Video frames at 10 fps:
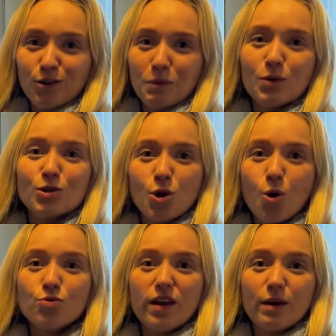We were
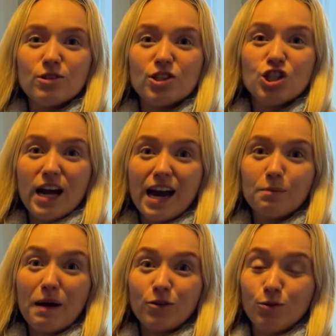told that it was a shared
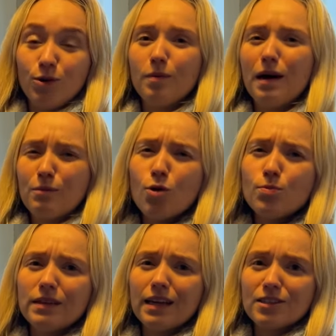bathroom, but I'm
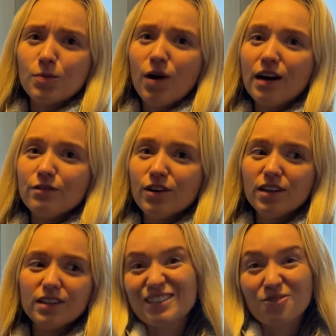hoping that's private.
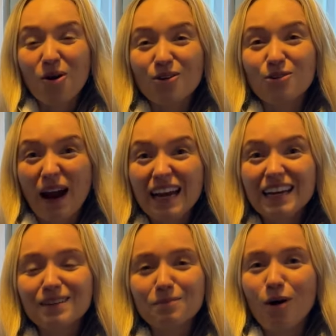It's not great,
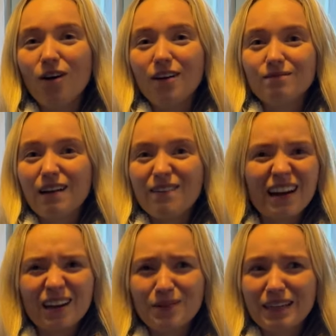but I
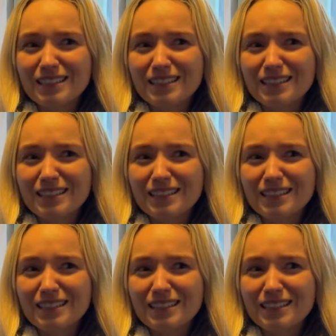reckon we can